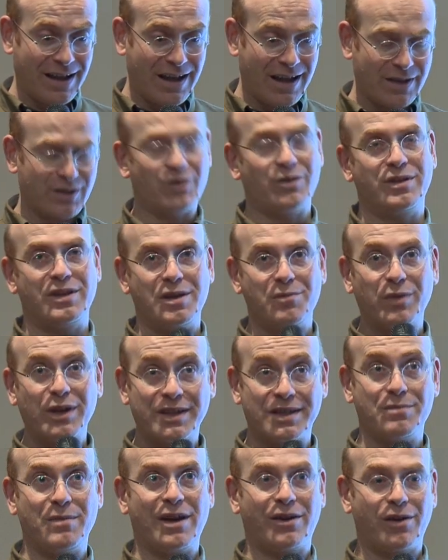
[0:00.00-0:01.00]
Uh, sorry, the
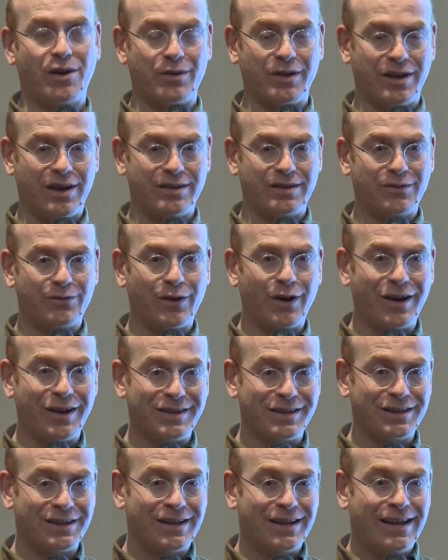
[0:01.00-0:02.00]
implicit macro that I
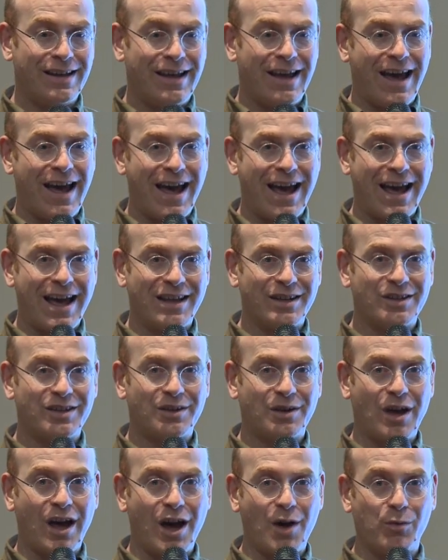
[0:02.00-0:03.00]
defined,
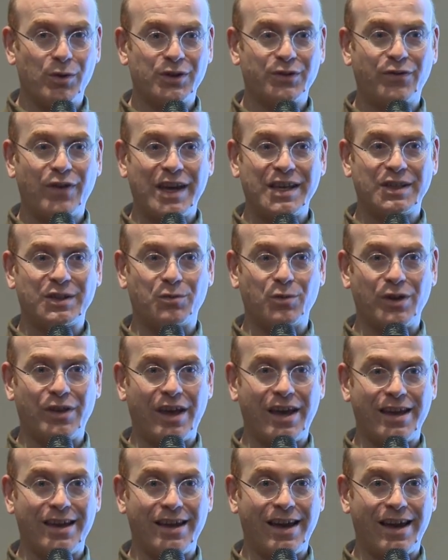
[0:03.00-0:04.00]
and was faced with
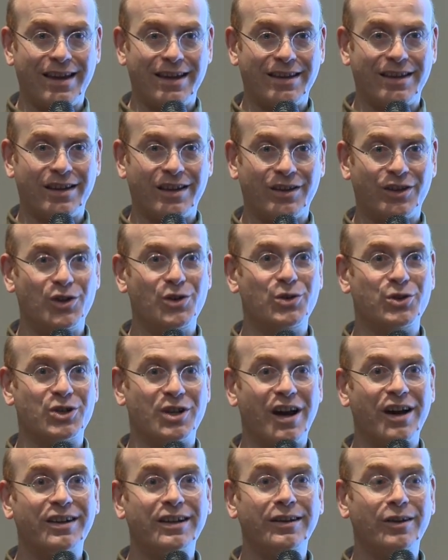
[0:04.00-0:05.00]
a, a huge
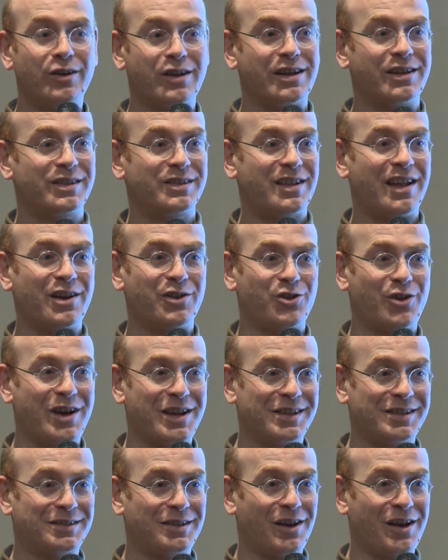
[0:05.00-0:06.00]
and ugly-looking stack
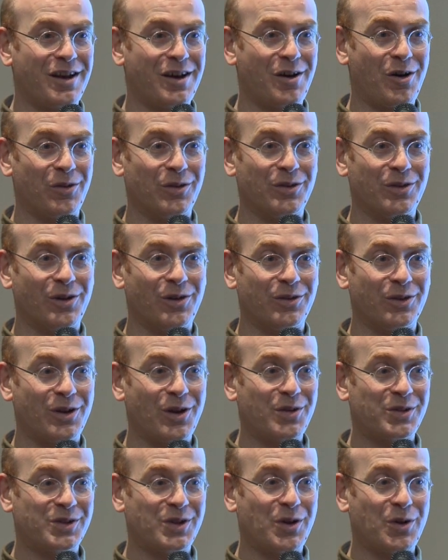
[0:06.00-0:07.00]
trace on, the, on the
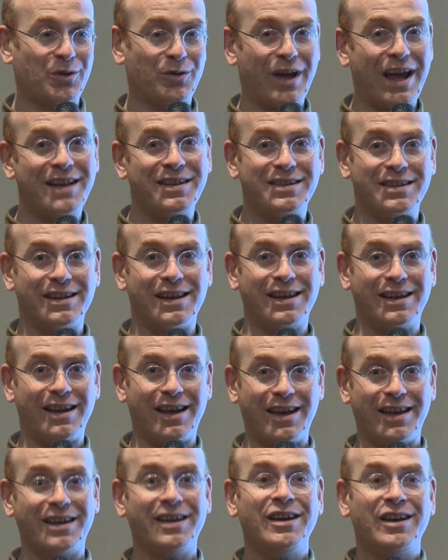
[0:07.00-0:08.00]
console, ending in
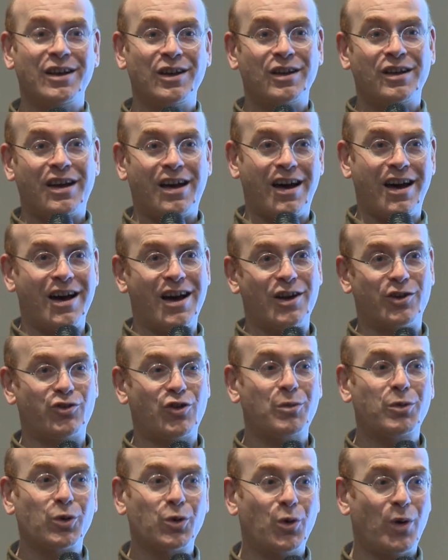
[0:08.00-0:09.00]
a uh,
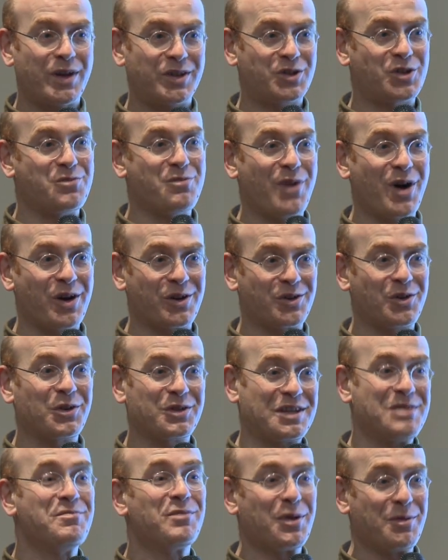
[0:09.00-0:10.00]
triple question mark
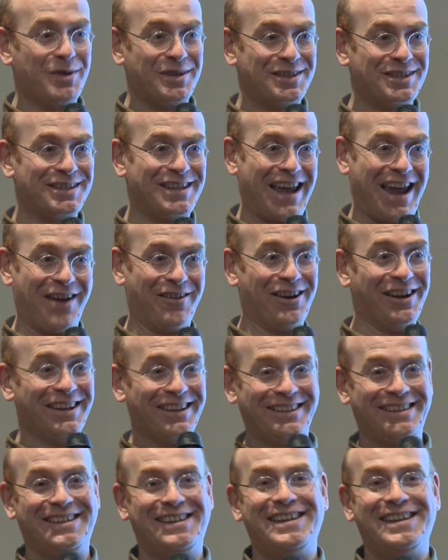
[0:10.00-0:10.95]
not implemented error.